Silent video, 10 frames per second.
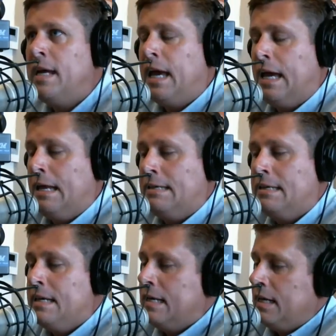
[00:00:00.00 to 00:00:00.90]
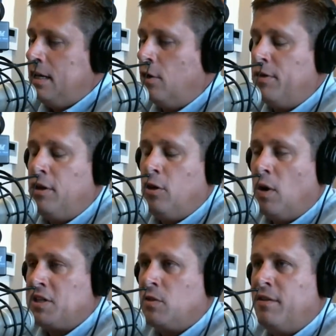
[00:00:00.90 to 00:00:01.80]
And, you know, you
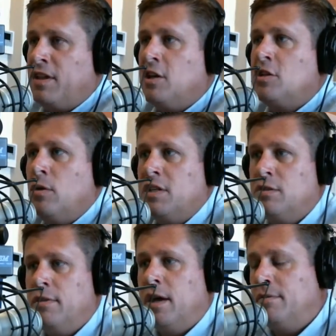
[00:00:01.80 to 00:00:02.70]
also have the issue, as